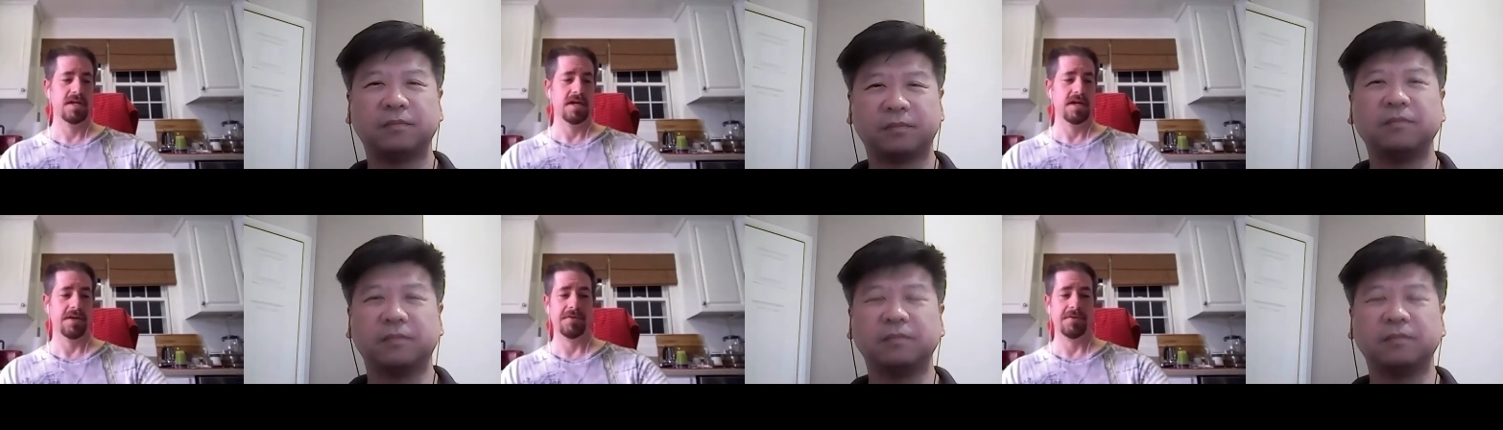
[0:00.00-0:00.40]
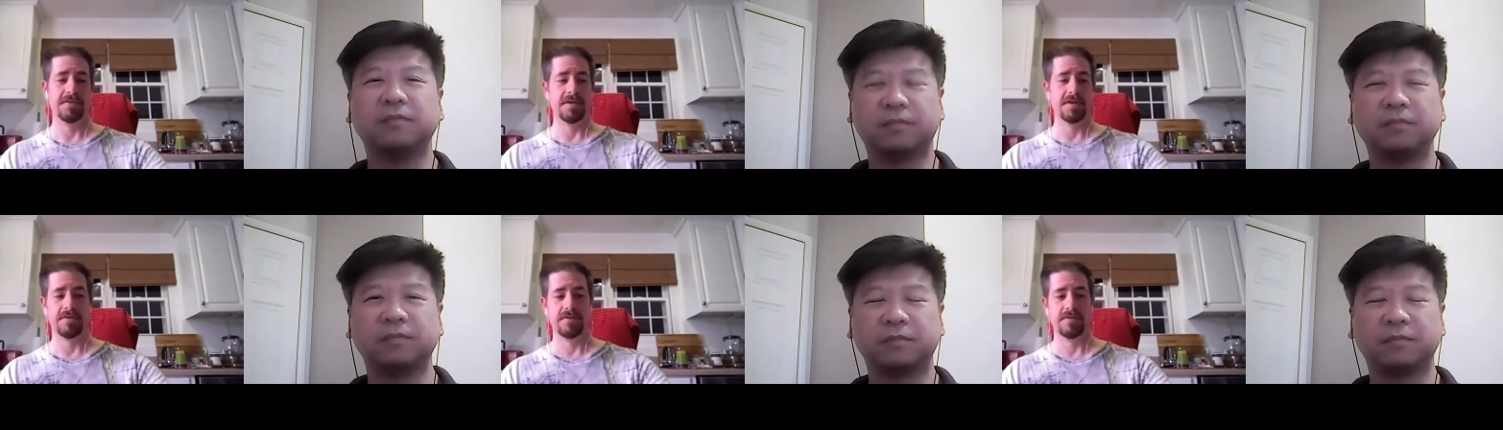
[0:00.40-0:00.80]
Speaker 1: I think the
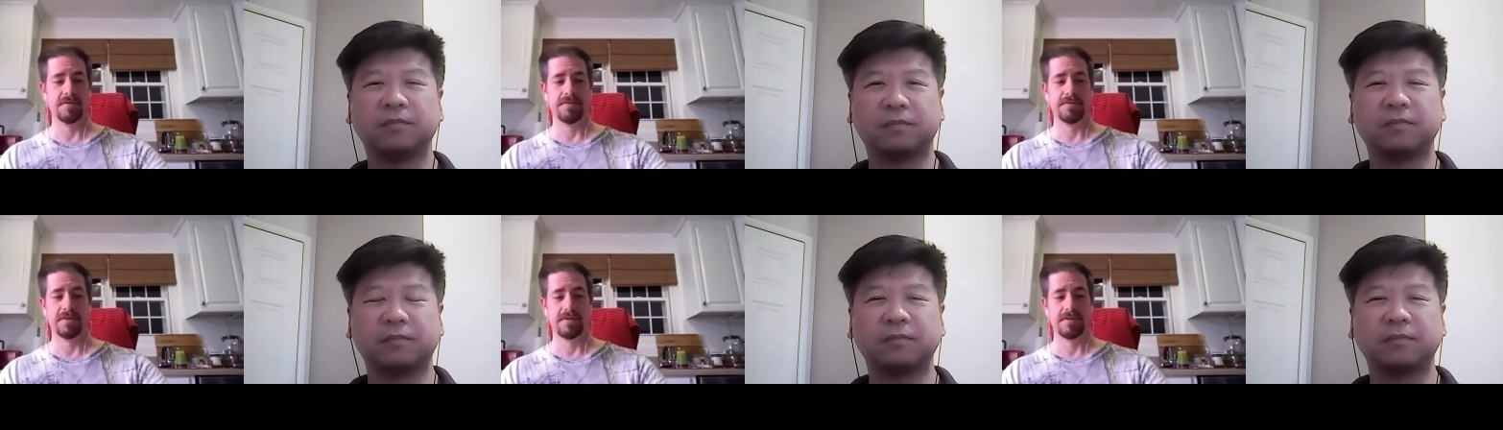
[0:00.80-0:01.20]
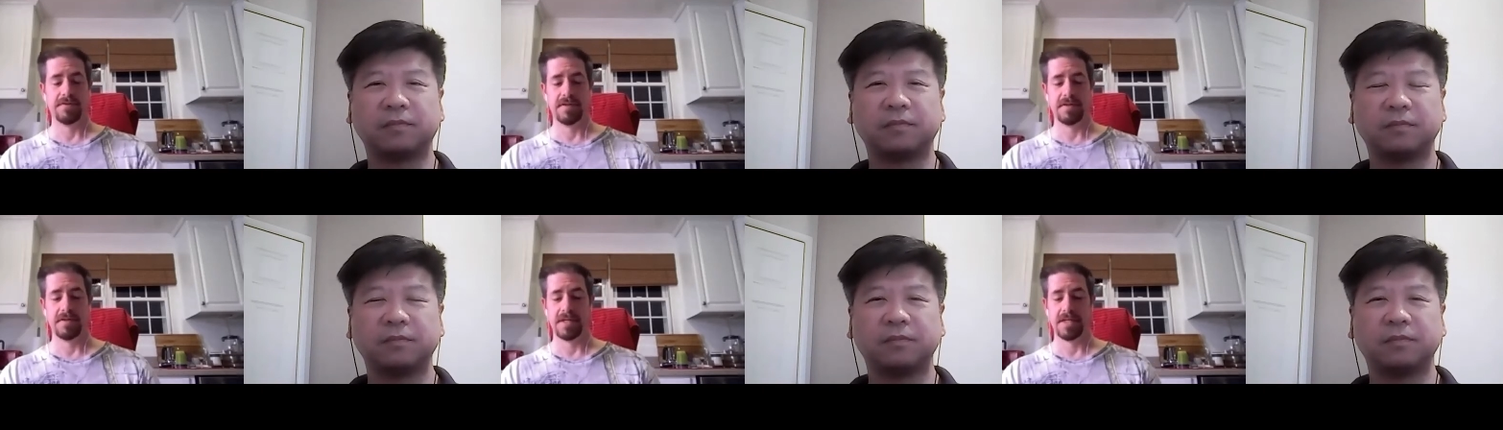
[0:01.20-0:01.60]
other the other
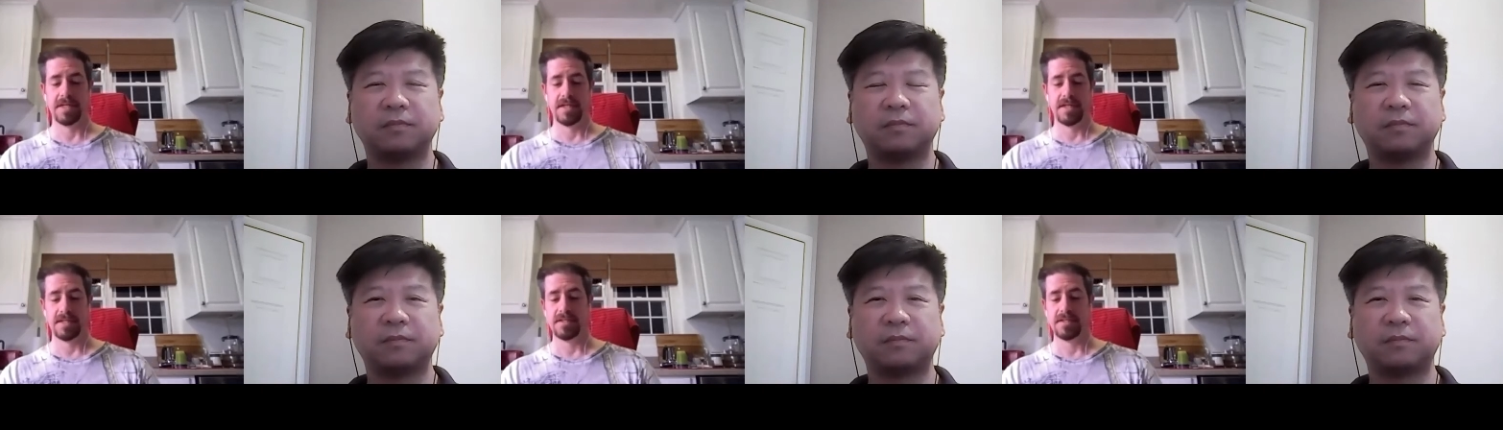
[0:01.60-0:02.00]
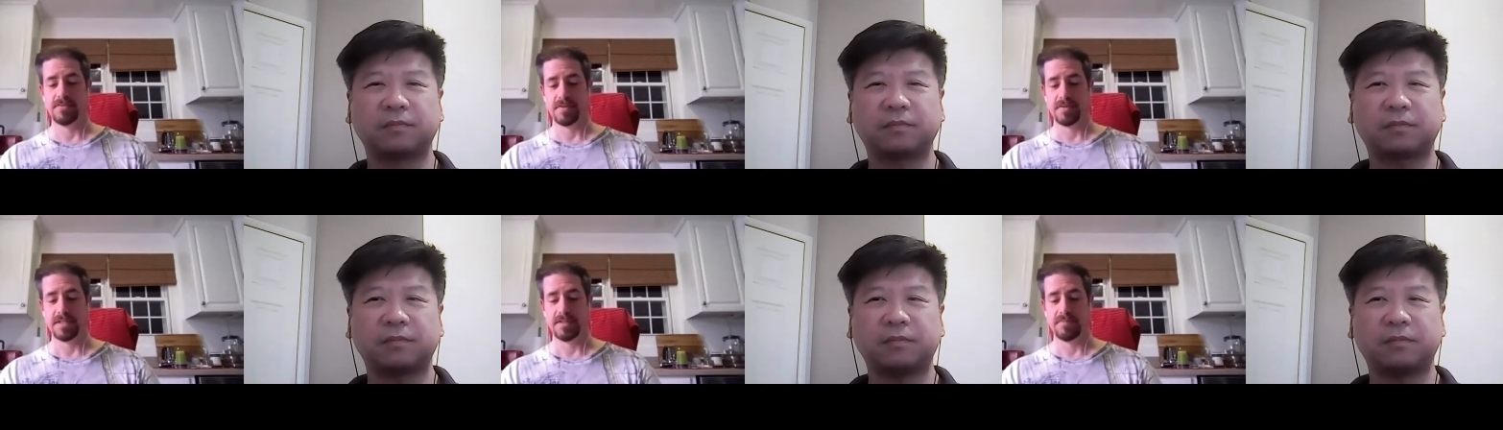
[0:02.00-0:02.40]
theme again is
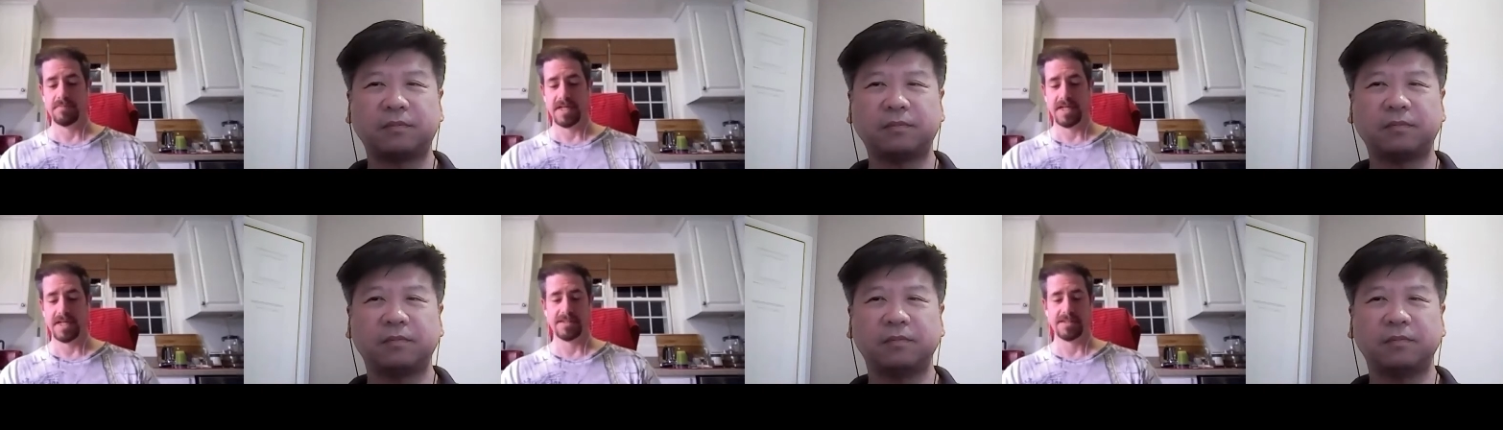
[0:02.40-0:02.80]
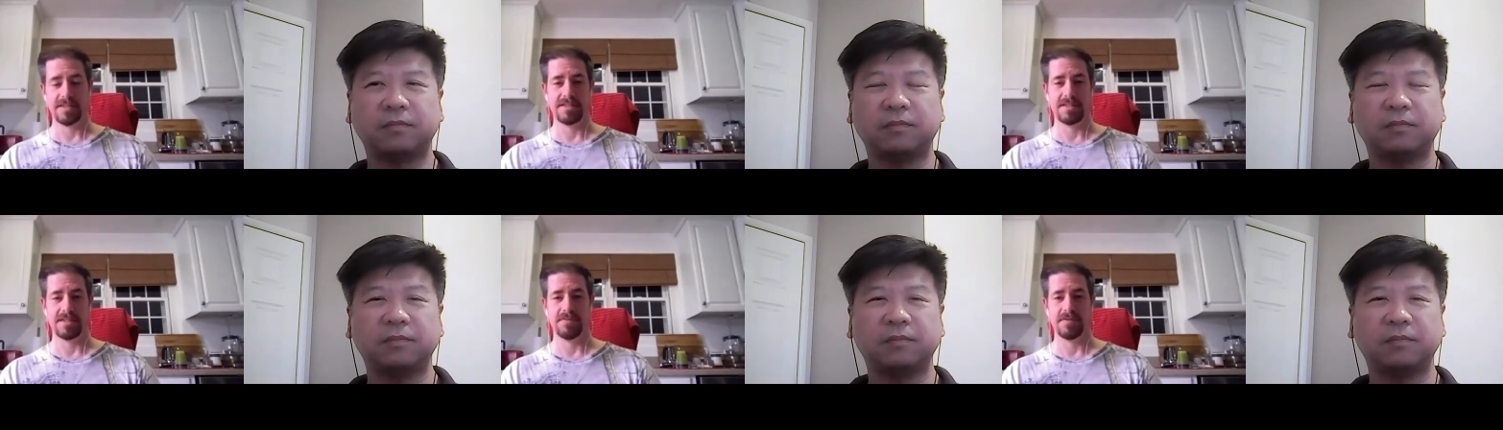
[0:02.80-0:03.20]
really reality
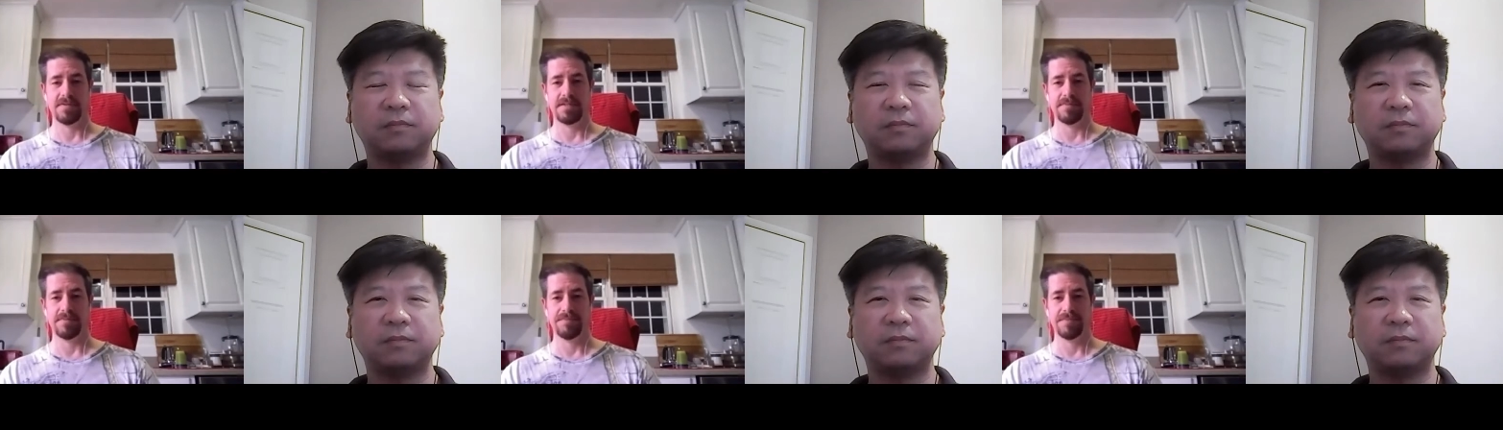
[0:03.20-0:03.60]
TV.